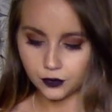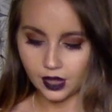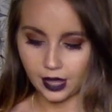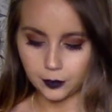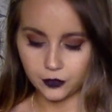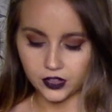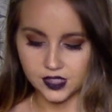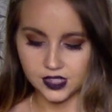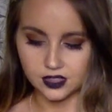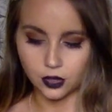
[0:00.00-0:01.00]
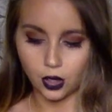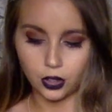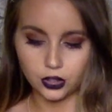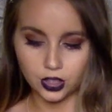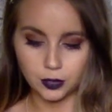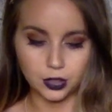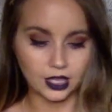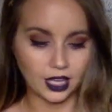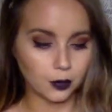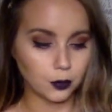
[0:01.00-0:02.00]
emphasis on how you
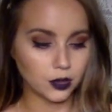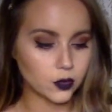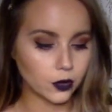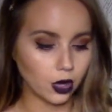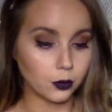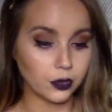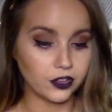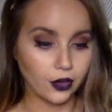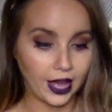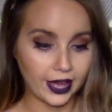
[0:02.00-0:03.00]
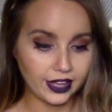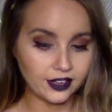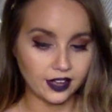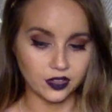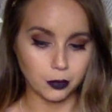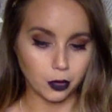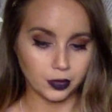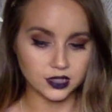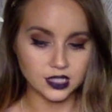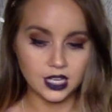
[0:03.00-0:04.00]
communicate and what's going on with your head at the
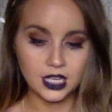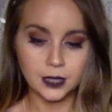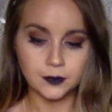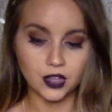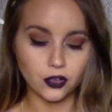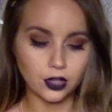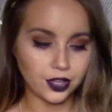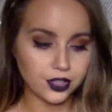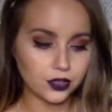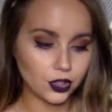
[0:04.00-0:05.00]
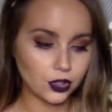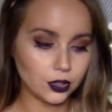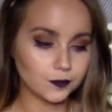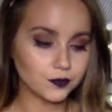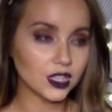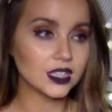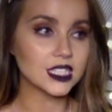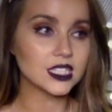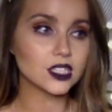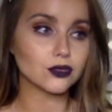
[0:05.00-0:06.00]
moment. For a lot of you,
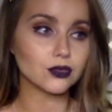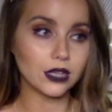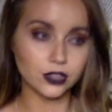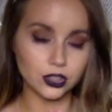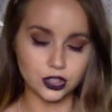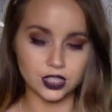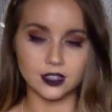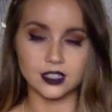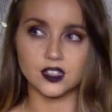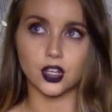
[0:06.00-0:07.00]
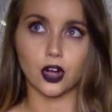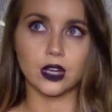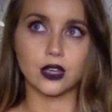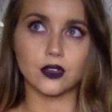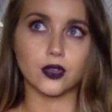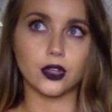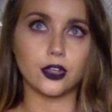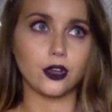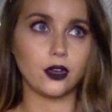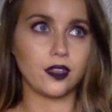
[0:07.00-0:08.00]
this revolution that is occurring for
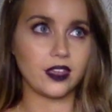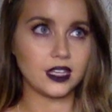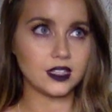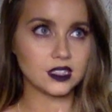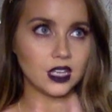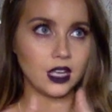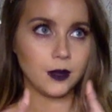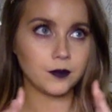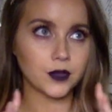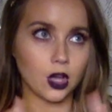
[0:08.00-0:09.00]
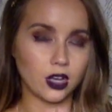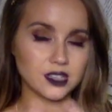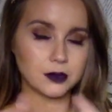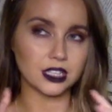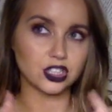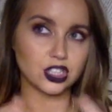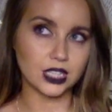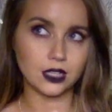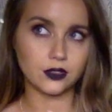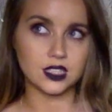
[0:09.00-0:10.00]
you, this cosmic
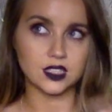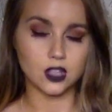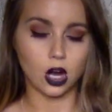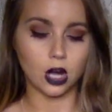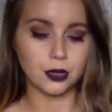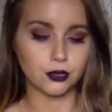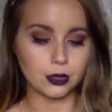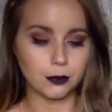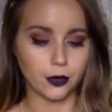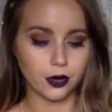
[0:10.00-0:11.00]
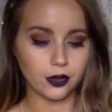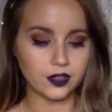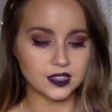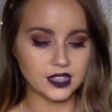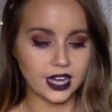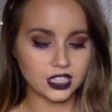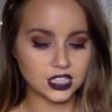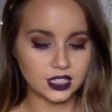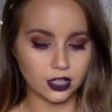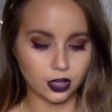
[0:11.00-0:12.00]
shift, this karmic rebirth is
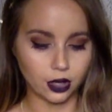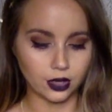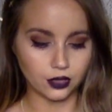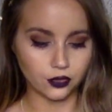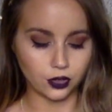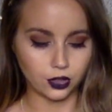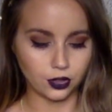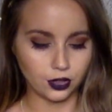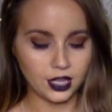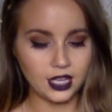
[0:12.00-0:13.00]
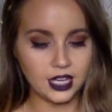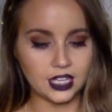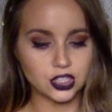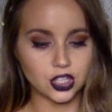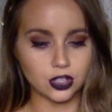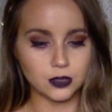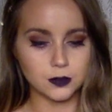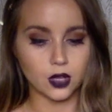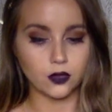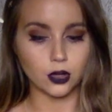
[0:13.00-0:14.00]
actually occurring for you in terms
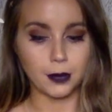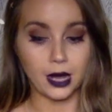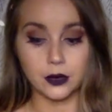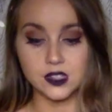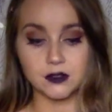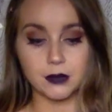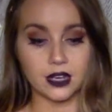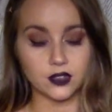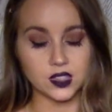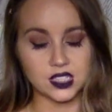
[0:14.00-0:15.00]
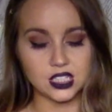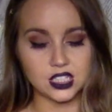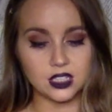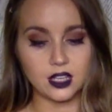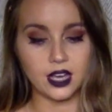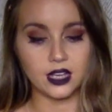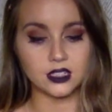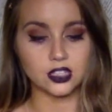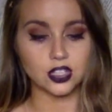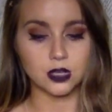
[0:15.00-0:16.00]
of your powers of manifestation and in
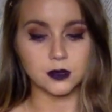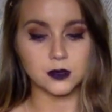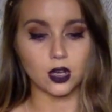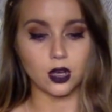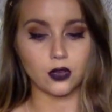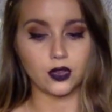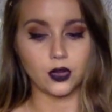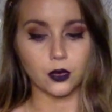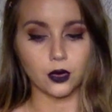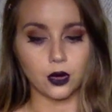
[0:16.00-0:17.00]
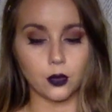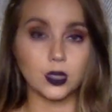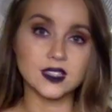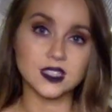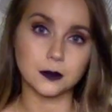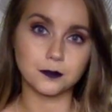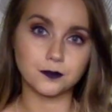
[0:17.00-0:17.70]
terms of your wisdom.